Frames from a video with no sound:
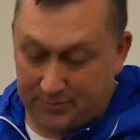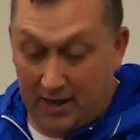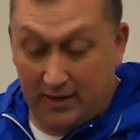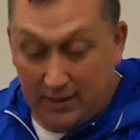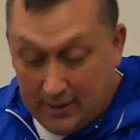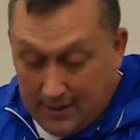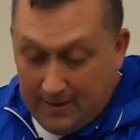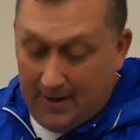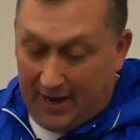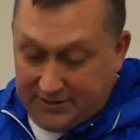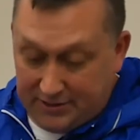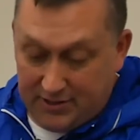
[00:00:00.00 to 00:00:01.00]
But
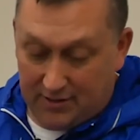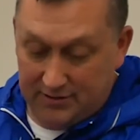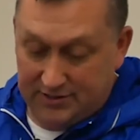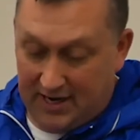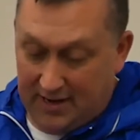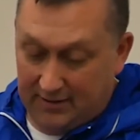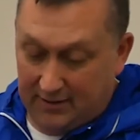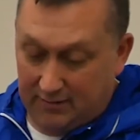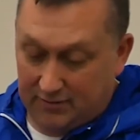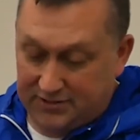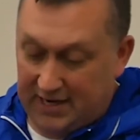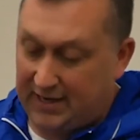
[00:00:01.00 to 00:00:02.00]
as it turns out, you
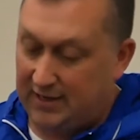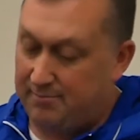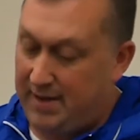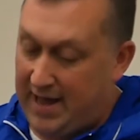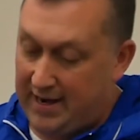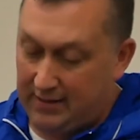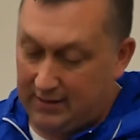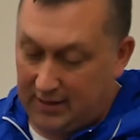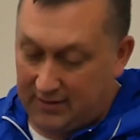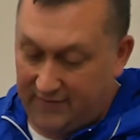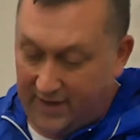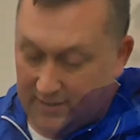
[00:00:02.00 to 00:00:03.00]
were second in batting
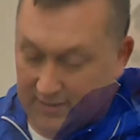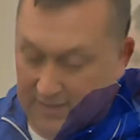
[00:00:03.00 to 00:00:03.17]
in the Valley